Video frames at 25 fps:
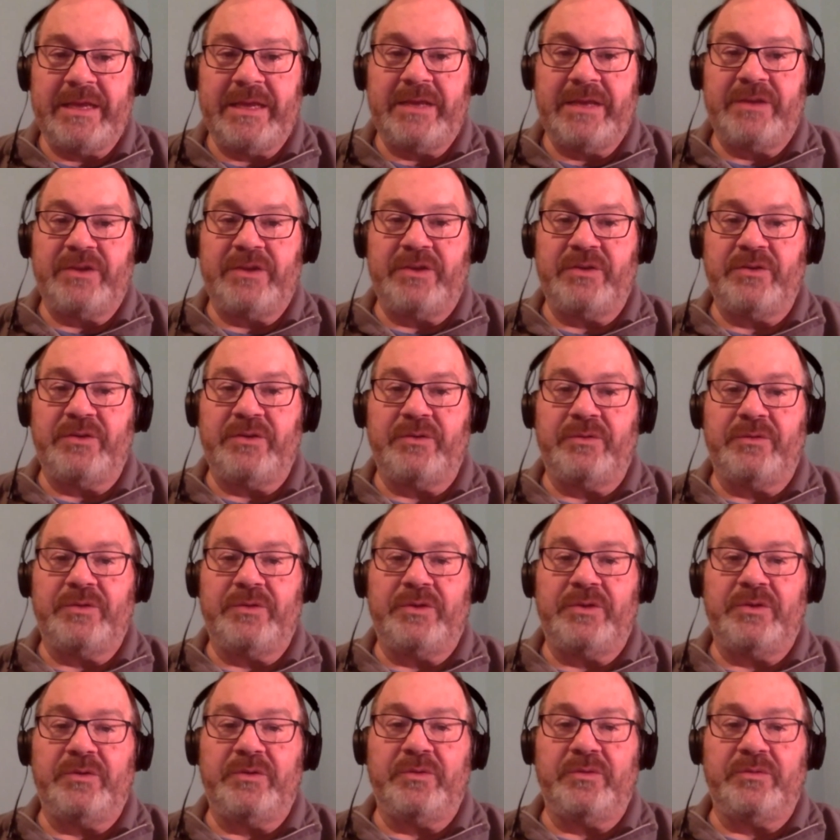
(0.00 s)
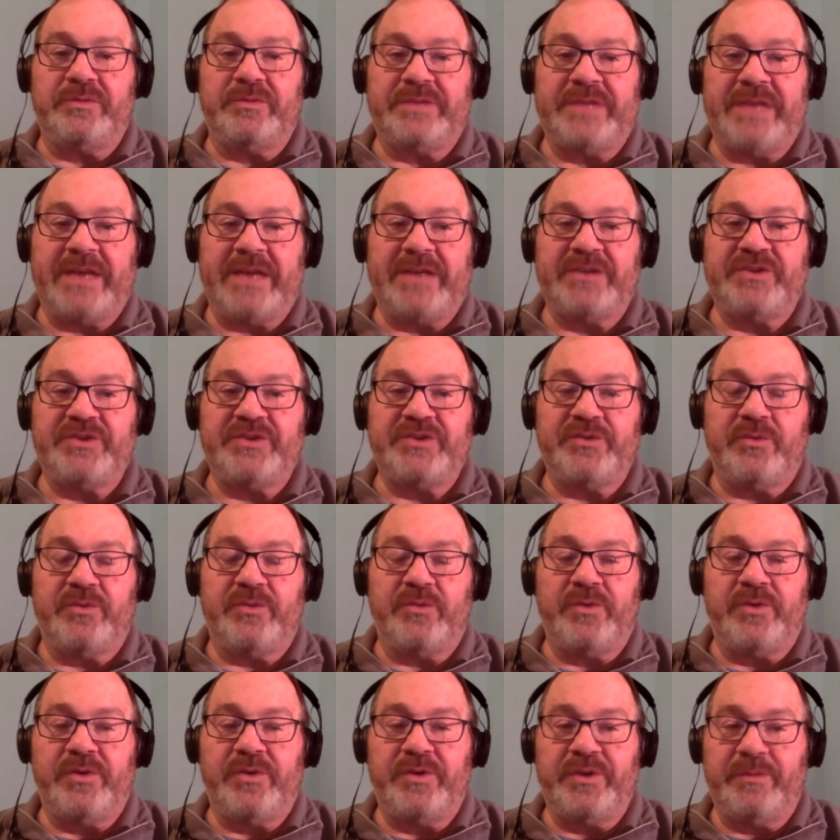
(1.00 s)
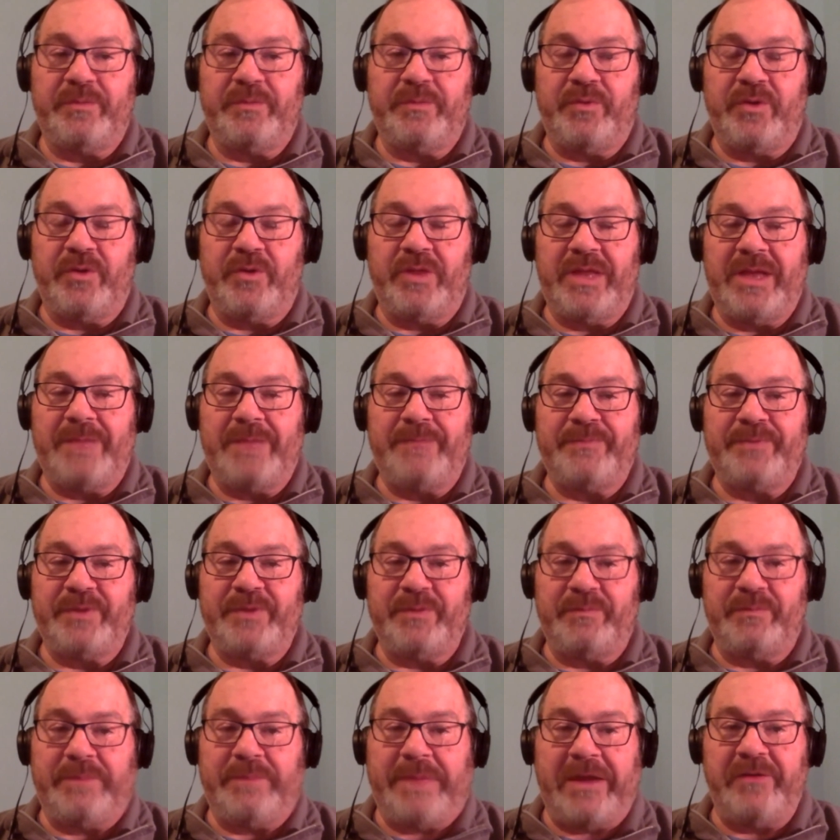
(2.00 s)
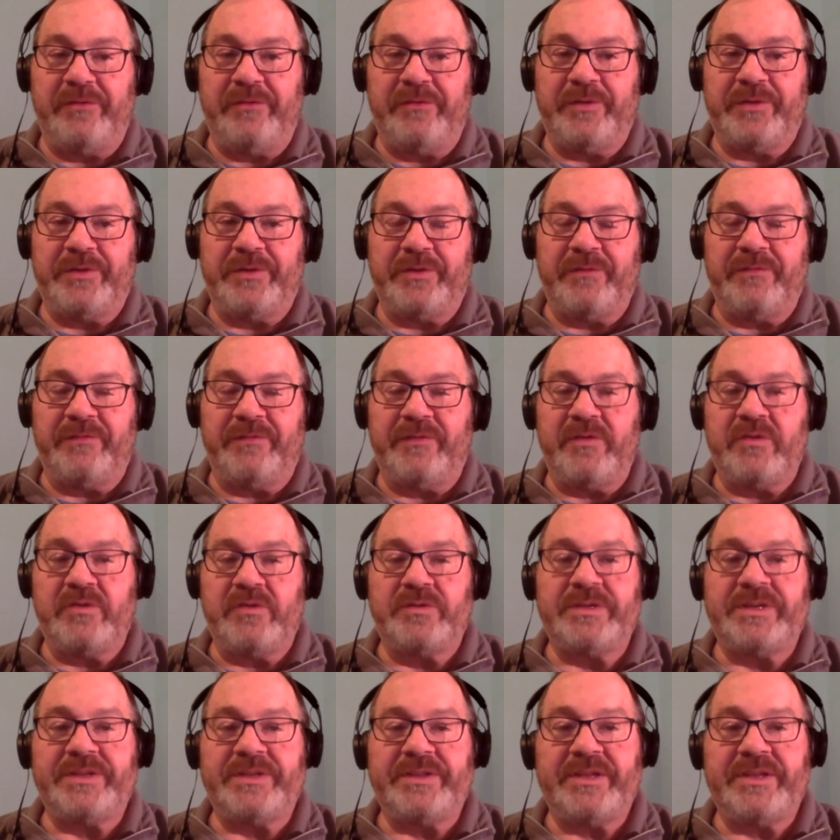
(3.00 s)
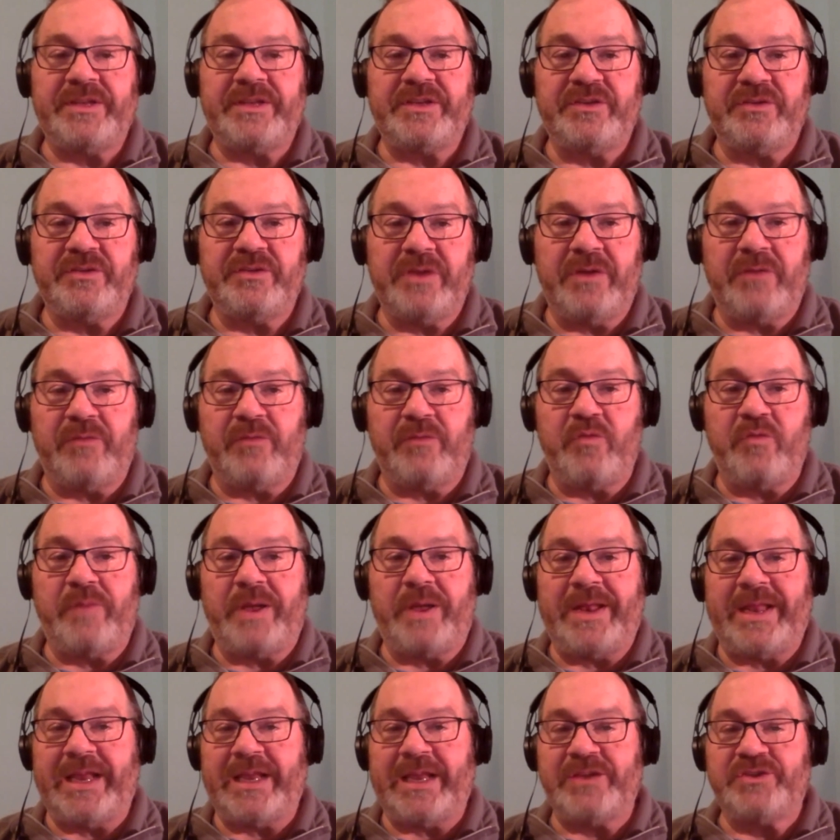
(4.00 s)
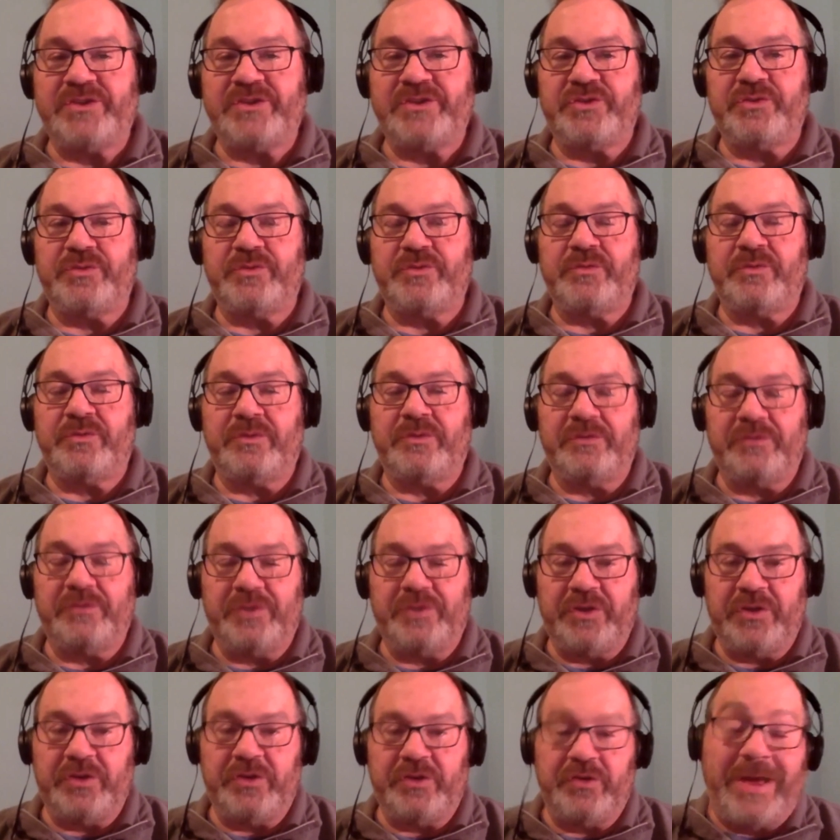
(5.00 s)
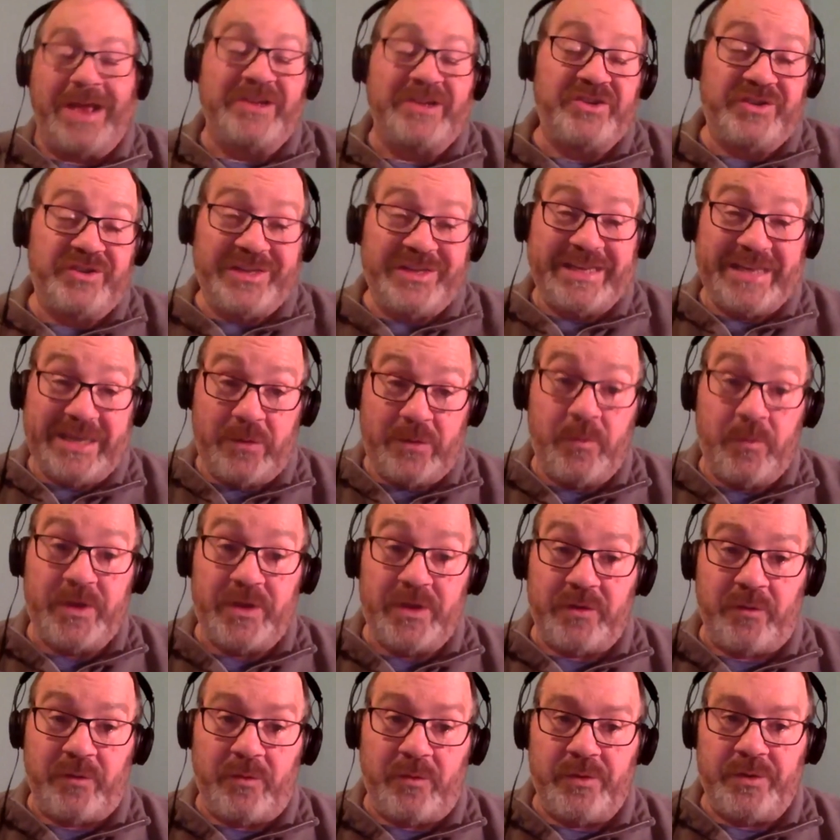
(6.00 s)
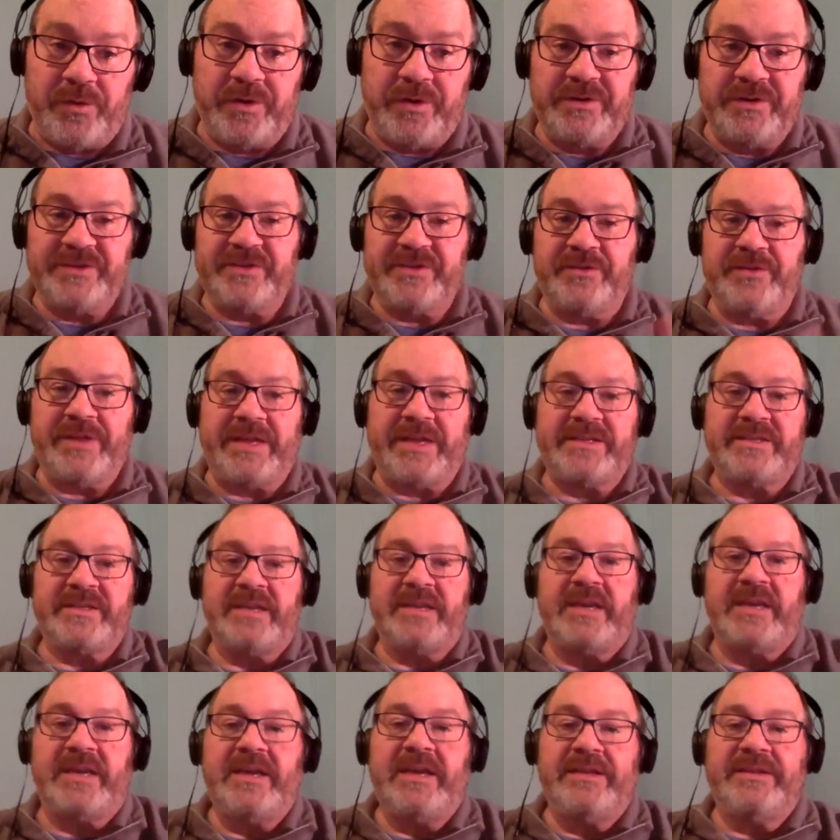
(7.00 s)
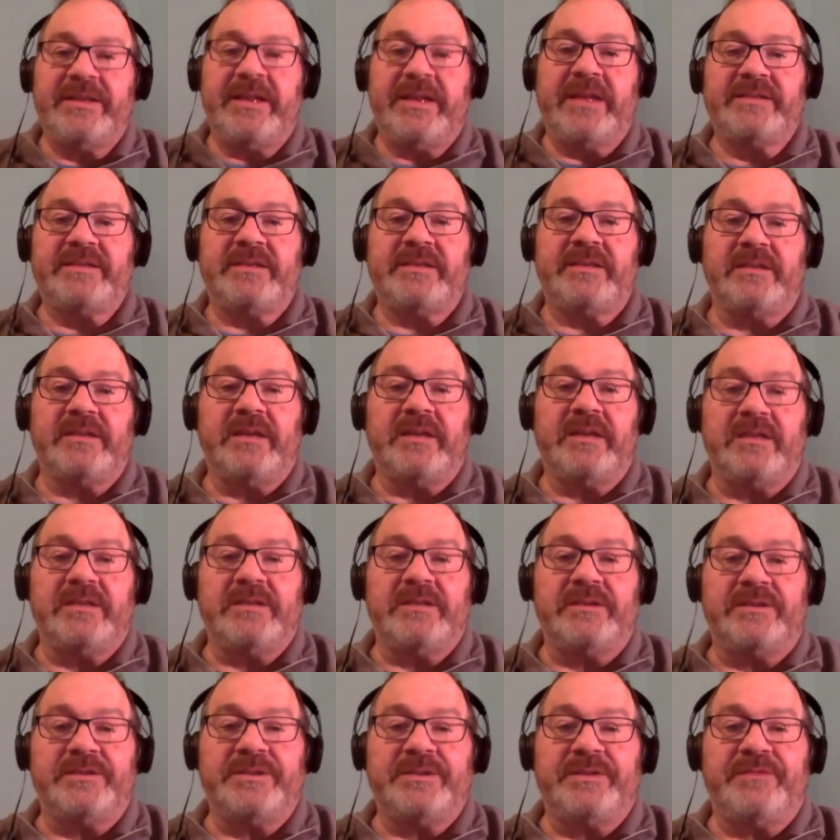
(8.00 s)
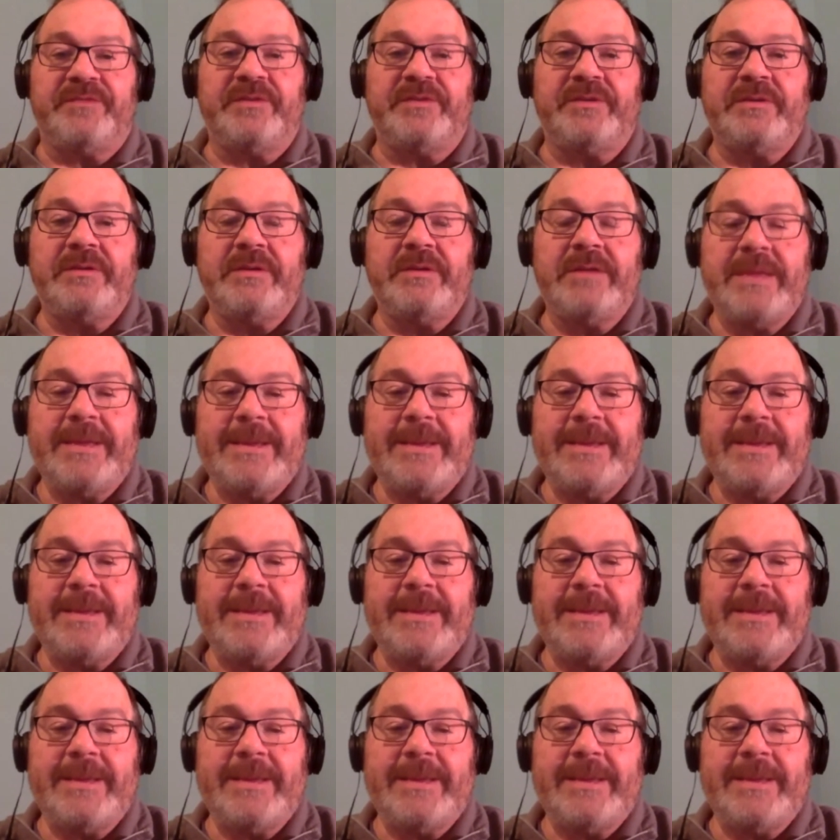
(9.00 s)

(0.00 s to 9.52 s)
You text your order, you pull up, you pay with your phone, and then a robot hands you actually get what you ordered. So that's a little different.